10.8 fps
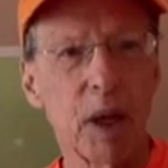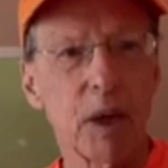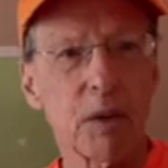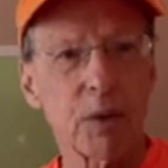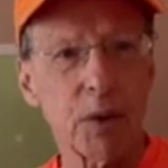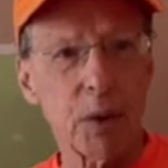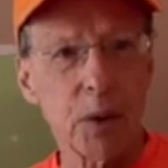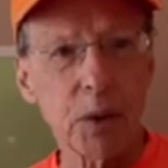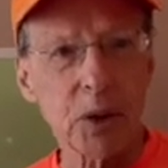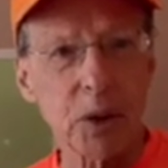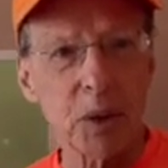
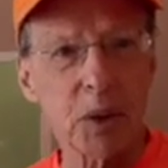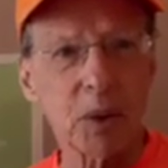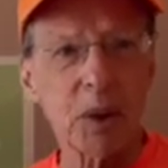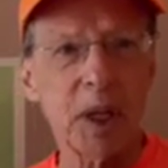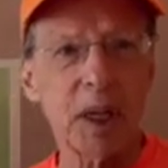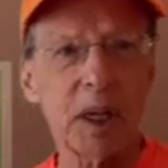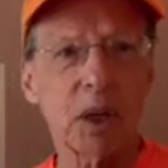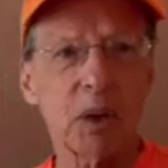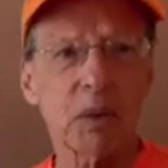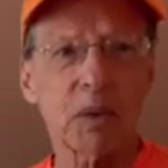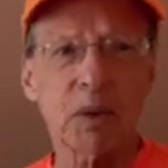First, you're hitting
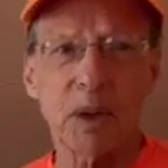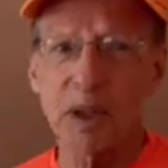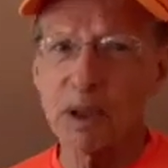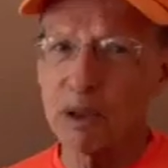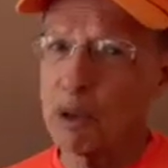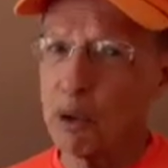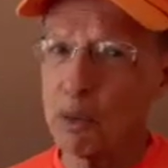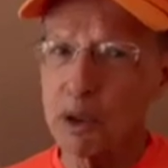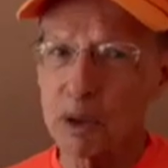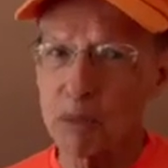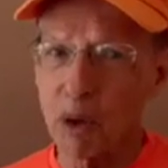over the
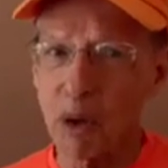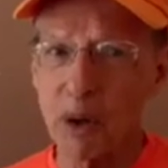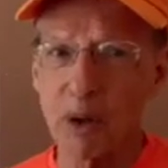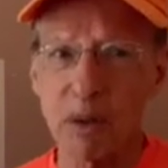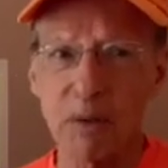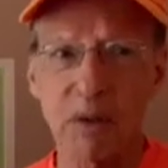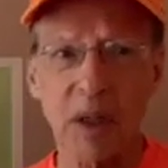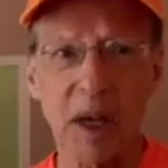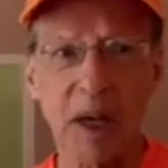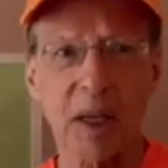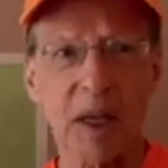lowest part of
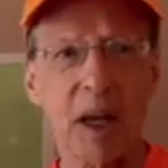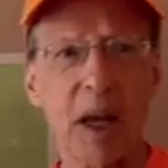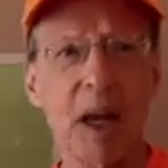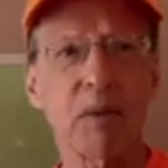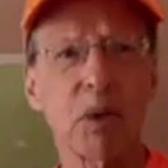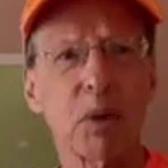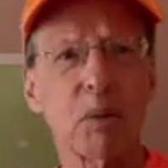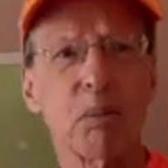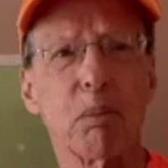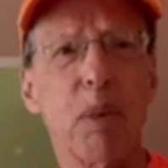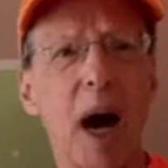that ever
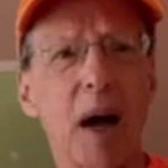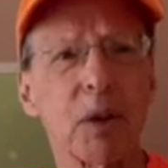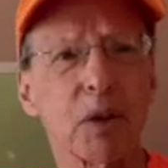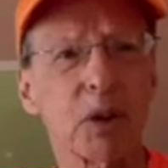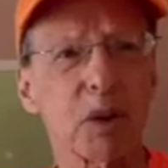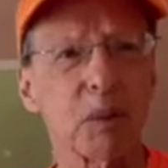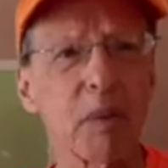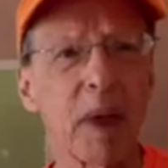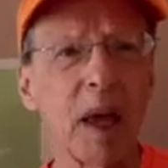bothersome,